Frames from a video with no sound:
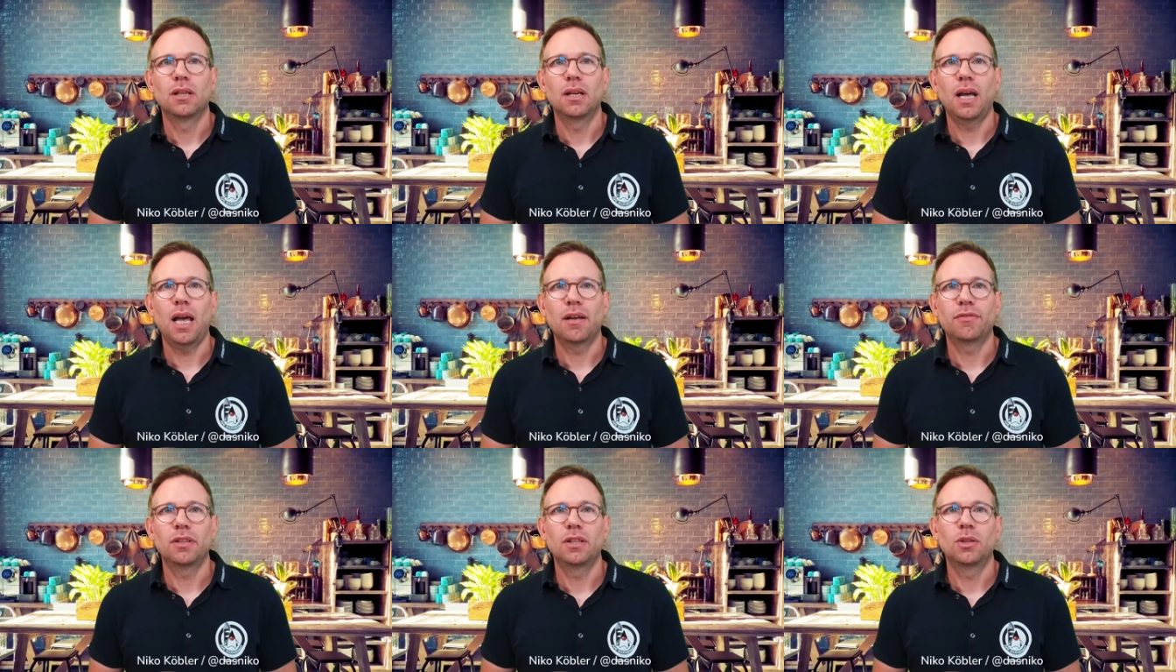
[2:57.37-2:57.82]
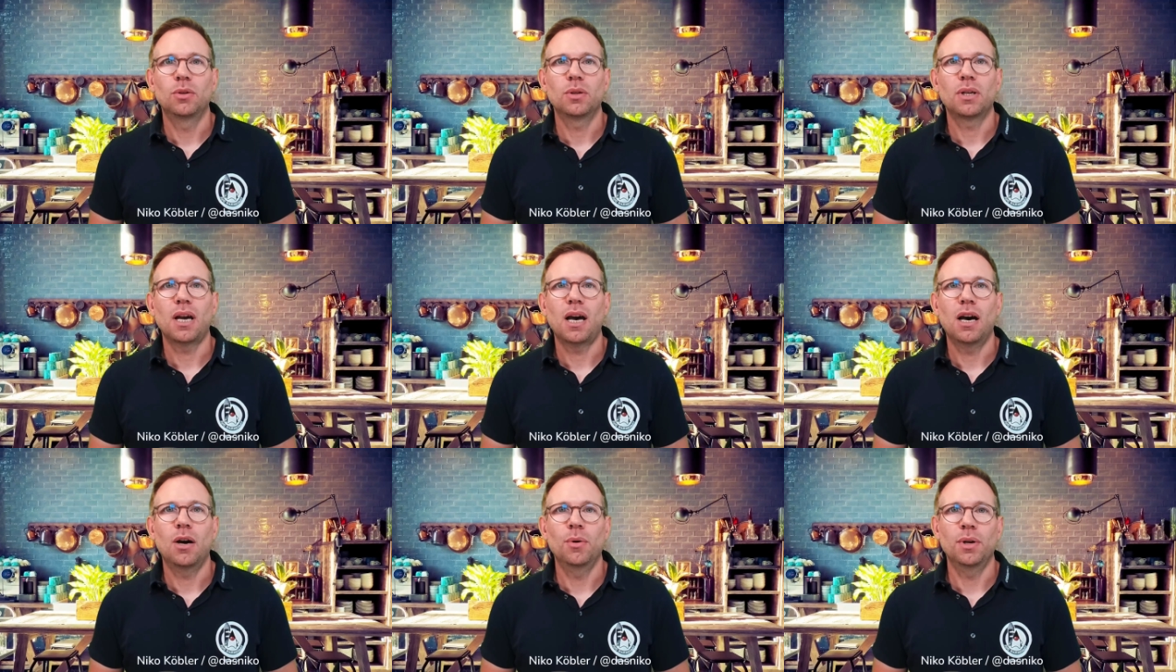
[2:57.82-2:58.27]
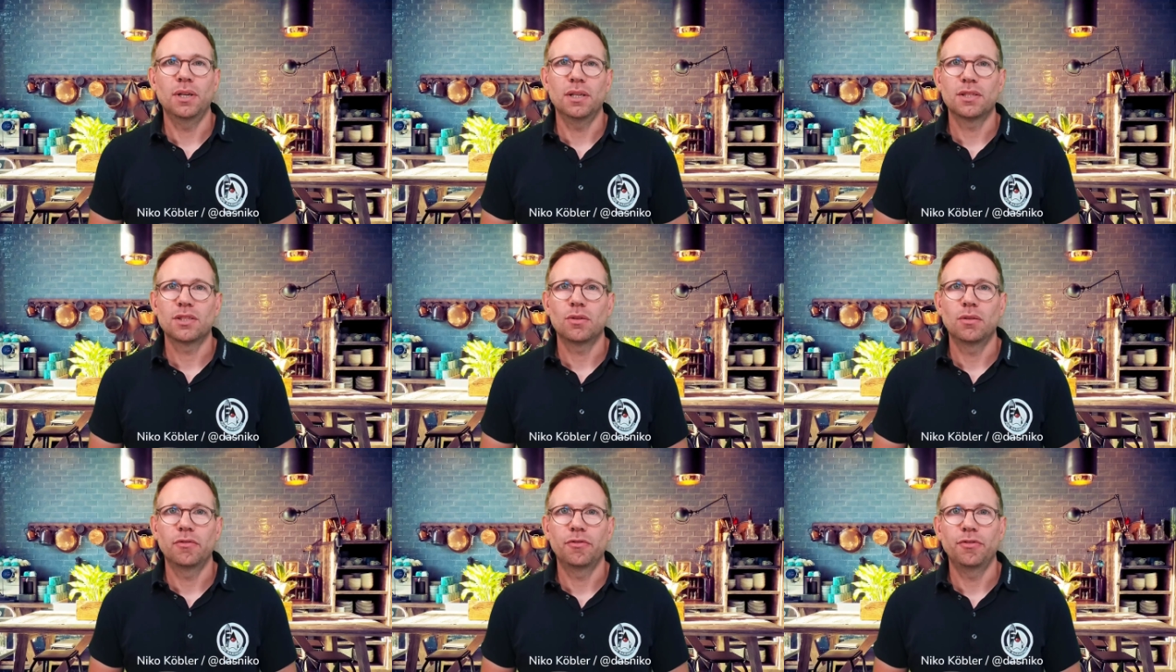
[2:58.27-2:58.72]
have a look how it
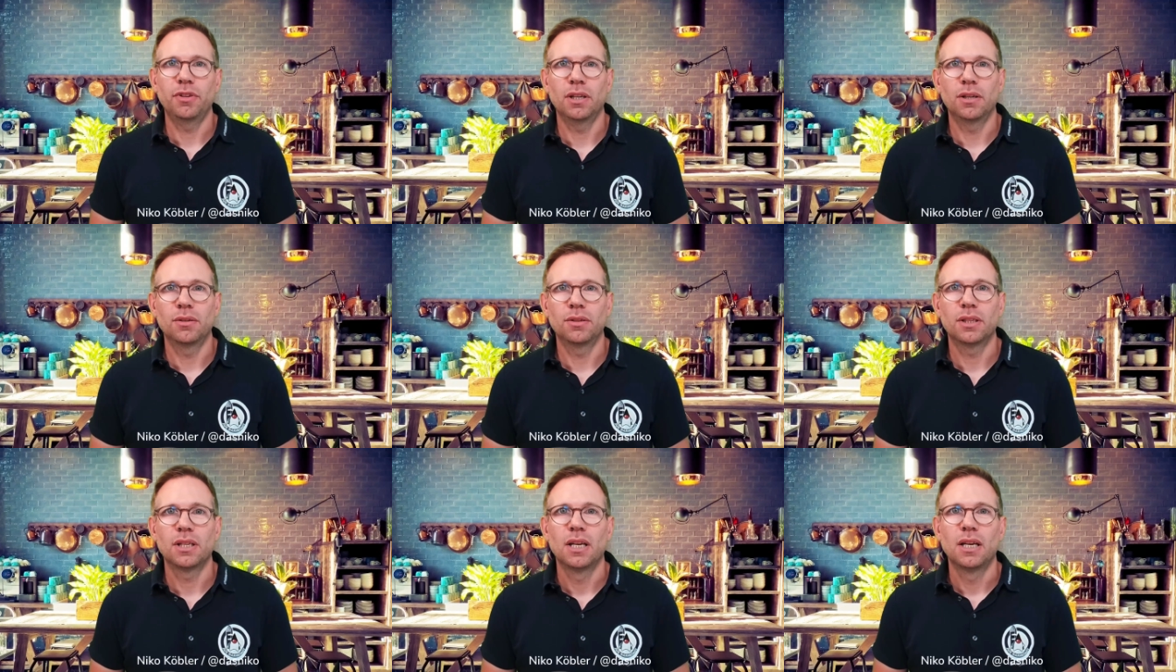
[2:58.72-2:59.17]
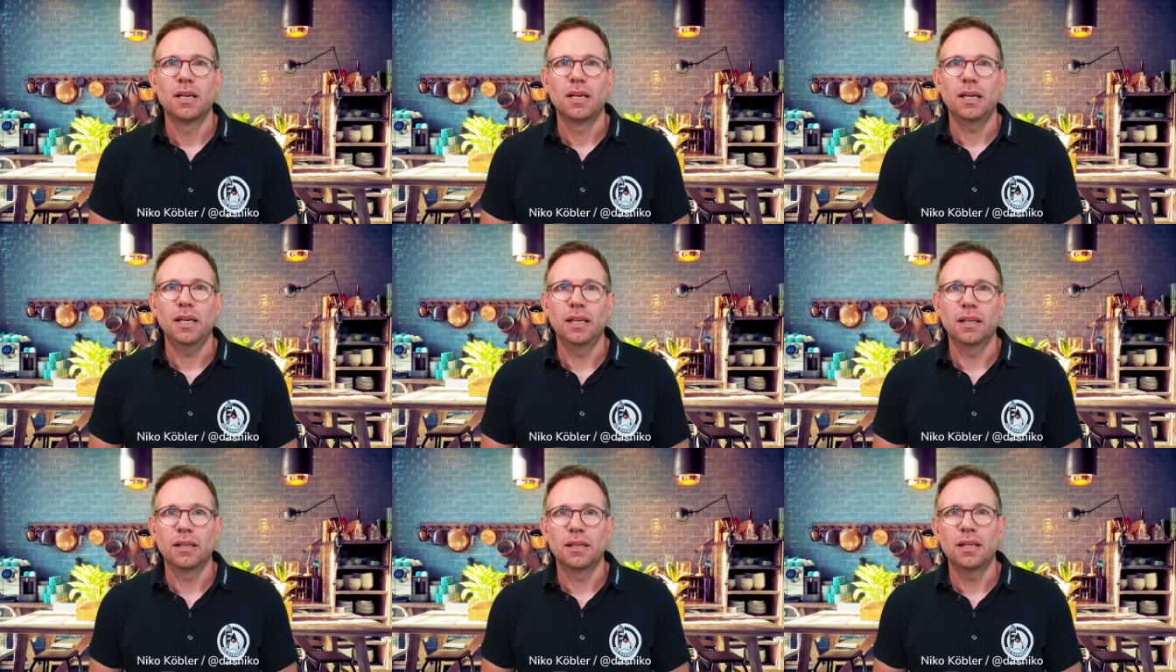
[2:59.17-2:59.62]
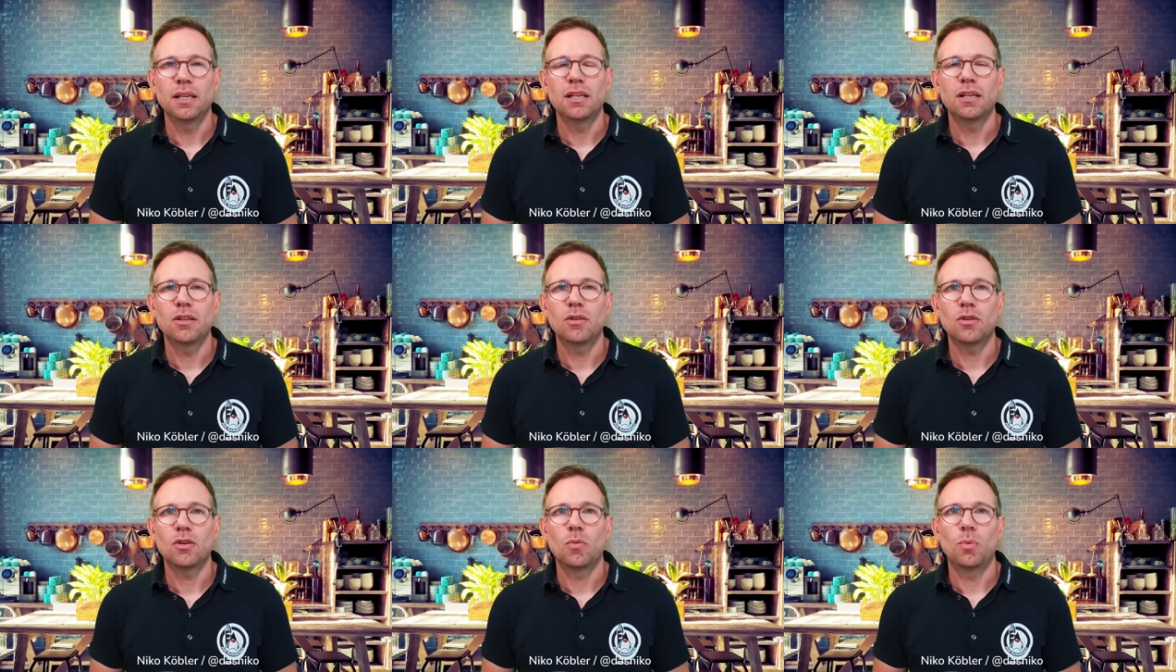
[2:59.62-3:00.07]
is configured in
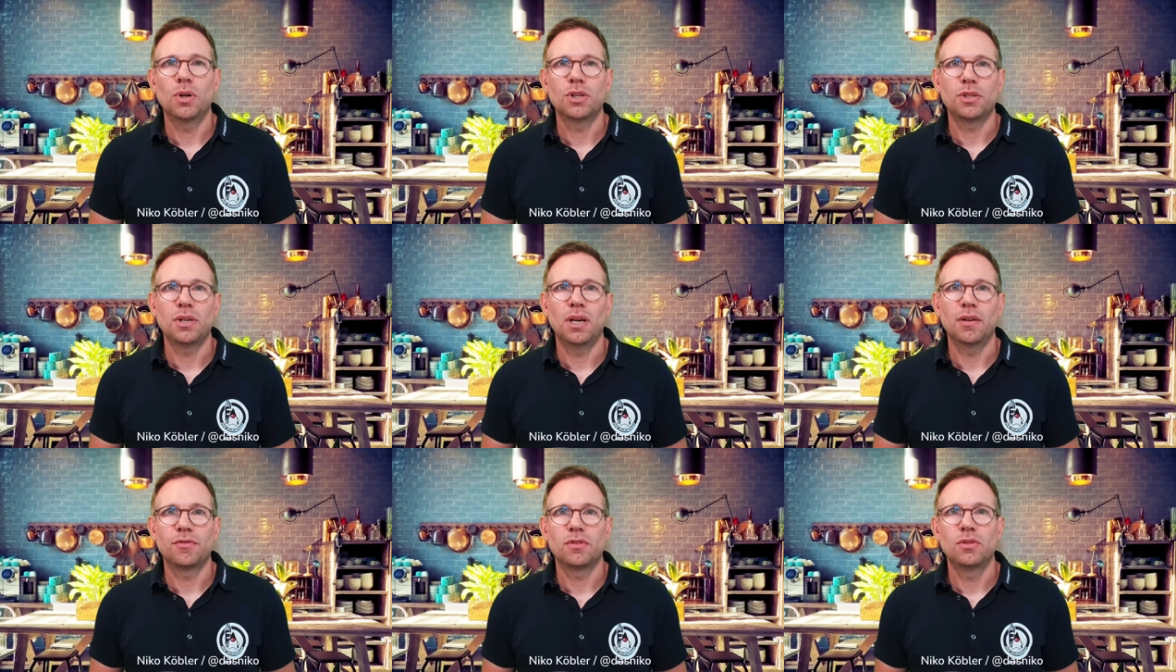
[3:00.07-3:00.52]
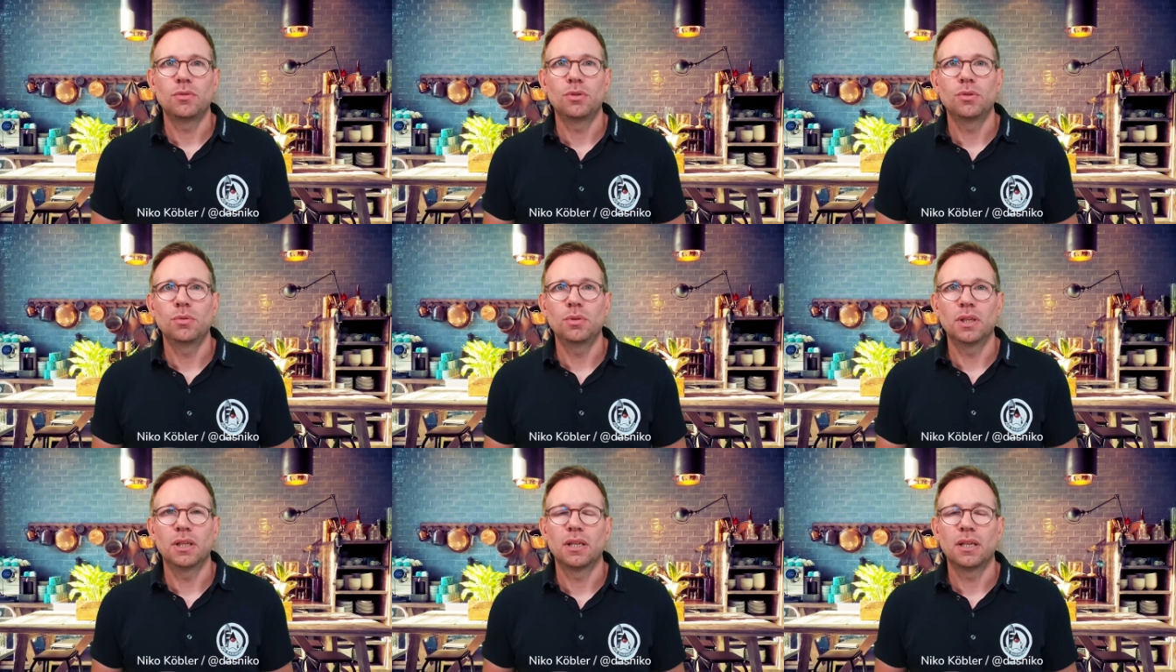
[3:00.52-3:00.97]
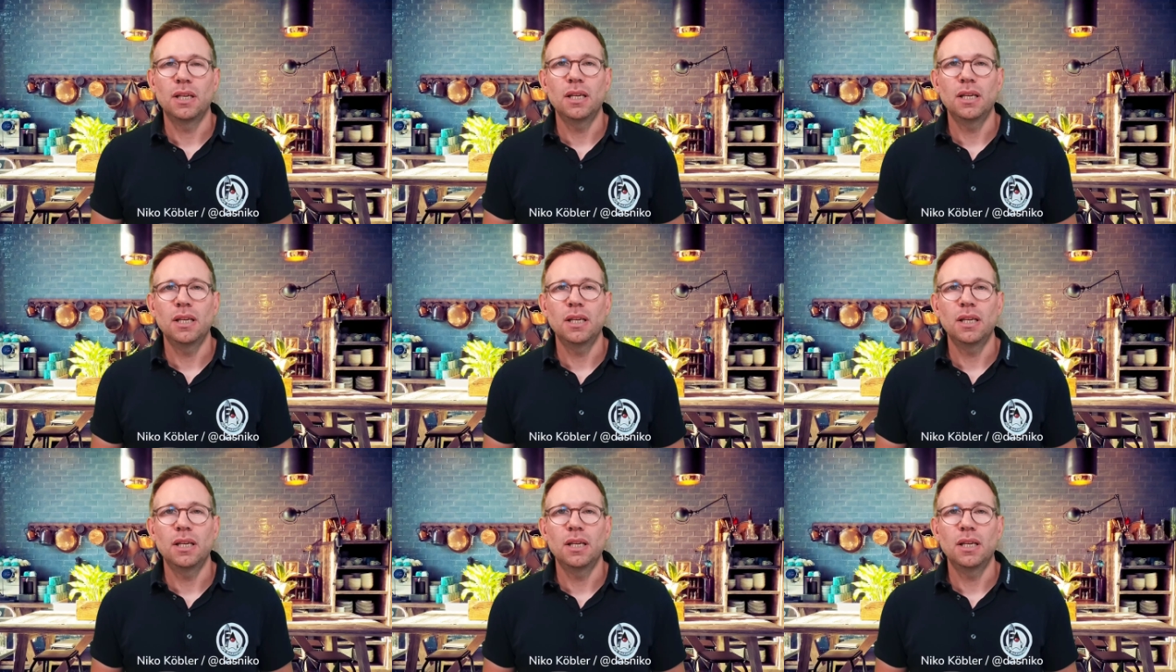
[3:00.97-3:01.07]
Keycloak, what you have to do in